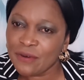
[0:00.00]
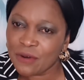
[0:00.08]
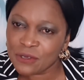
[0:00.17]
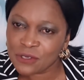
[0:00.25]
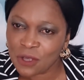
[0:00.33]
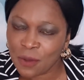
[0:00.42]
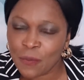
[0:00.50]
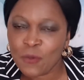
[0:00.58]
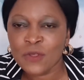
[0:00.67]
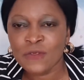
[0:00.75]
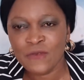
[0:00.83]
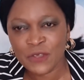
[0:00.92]
rose up
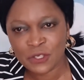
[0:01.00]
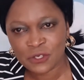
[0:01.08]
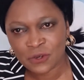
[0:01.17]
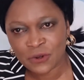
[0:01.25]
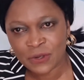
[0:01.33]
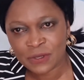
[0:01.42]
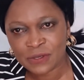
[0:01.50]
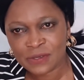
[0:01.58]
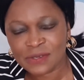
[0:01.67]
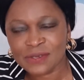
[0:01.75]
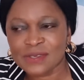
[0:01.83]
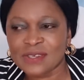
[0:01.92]
with
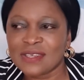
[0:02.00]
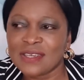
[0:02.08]
victorious.